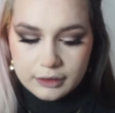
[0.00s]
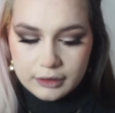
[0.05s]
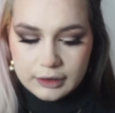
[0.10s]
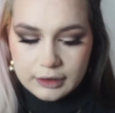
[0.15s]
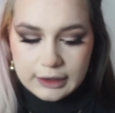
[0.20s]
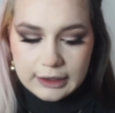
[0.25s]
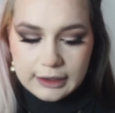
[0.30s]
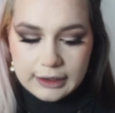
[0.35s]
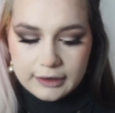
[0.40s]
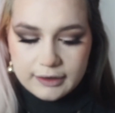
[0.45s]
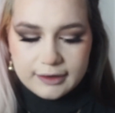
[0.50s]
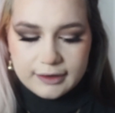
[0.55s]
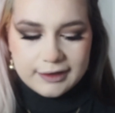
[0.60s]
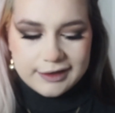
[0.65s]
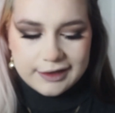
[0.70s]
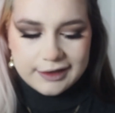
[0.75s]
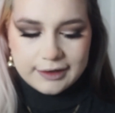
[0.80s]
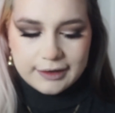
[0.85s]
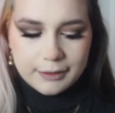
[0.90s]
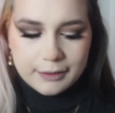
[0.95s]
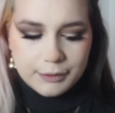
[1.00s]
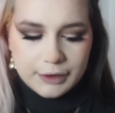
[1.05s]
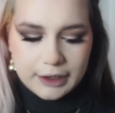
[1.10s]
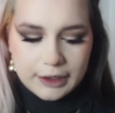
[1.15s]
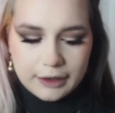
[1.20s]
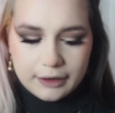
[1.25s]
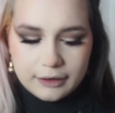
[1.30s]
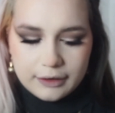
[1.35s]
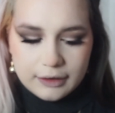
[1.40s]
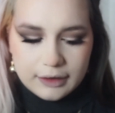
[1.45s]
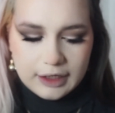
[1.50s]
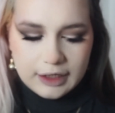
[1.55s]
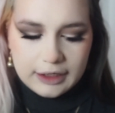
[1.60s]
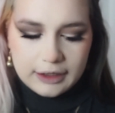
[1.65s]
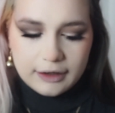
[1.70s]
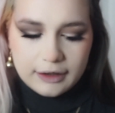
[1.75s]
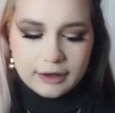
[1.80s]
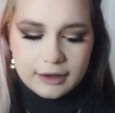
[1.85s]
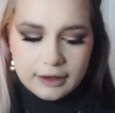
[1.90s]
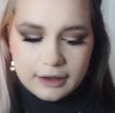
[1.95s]
And this is the same kind
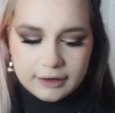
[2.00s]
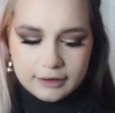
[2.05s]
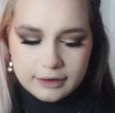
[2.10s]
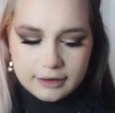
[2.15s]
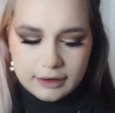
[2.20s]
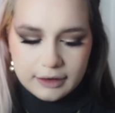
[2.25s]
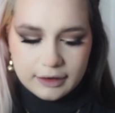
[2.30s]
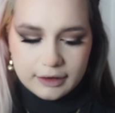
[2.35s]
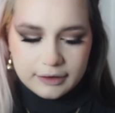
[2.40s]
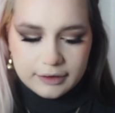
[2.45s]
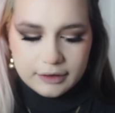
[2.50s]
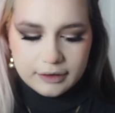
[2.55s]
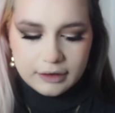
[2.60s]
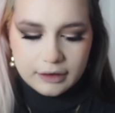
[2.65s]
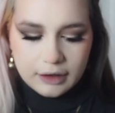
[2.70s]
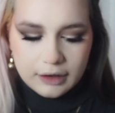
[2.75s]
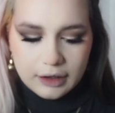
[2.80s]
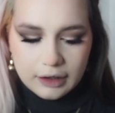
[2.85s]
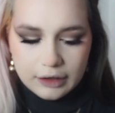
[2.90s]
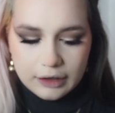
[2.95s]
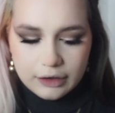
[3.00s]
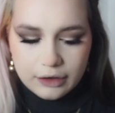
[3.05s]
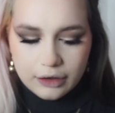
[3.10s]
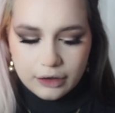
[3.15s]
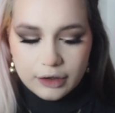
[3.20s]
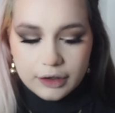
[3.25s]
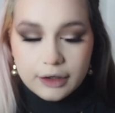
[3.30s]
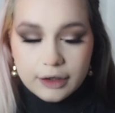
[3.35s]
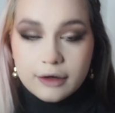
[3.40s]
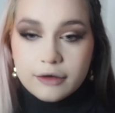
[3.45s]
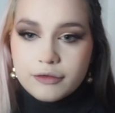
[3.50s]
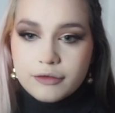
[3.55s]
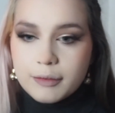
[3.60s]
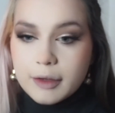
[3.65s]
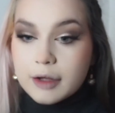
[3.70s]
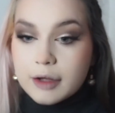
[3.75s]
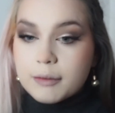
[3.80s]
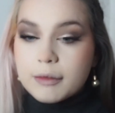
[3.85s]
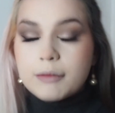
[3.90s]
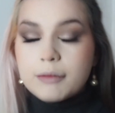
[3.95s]
of thing. It's like it's got enough
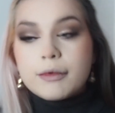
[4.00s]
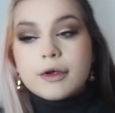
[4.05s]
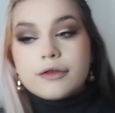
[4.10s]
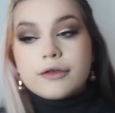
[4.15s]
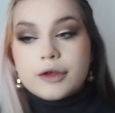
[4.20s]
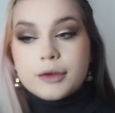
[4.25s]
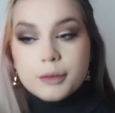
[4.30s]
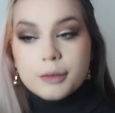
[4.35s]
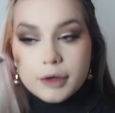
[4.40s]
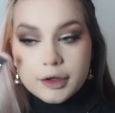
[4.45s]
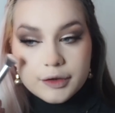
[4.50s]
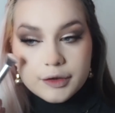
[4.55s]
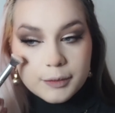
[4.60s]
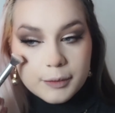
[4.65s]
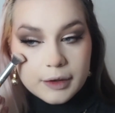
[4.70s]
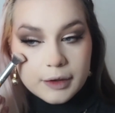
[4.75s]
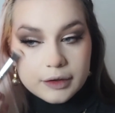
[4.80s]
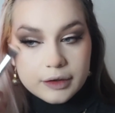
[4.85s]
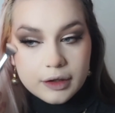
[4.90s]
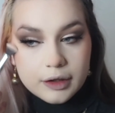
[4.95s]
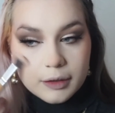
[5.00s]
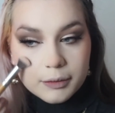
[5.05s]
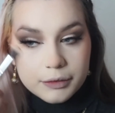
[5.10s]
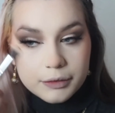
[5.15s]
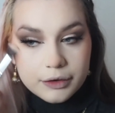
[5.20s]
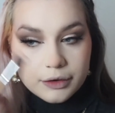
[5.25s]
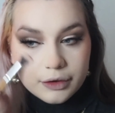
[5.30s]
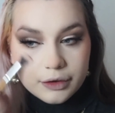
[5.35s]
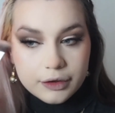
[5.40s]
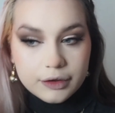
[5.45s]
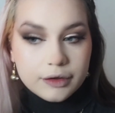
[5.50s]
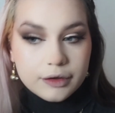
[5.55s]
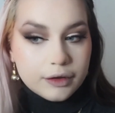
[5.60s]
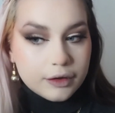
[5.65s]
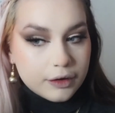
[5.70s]
pigment, but if you wanted to build it up, you could.